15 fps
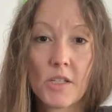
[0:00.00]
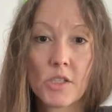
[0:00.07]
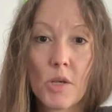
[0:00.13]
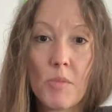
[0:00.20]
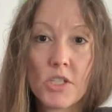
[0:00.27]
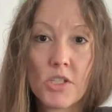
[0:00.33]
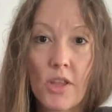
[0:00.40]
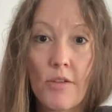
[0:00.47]
so
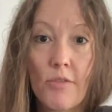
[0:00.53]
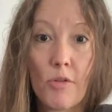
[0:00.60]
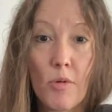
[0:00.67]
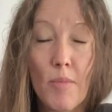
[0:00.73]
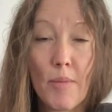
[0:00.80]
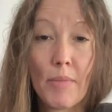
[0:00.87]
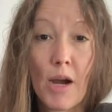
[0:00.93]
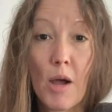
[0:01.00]
much love.
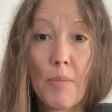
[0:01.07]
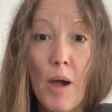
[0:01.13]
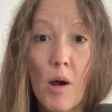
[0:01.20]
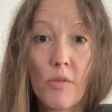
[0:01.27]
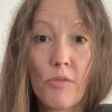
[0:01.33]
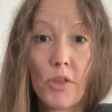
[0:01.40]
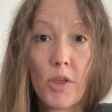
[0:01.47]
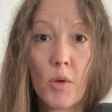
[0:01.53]
Remember how
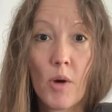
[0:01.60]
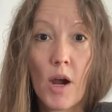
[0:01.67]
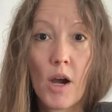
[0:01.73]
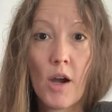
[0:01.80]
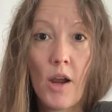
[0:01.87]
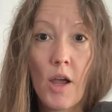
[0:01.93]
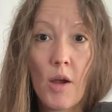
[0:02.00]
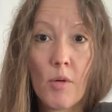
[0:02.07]
powerful you are.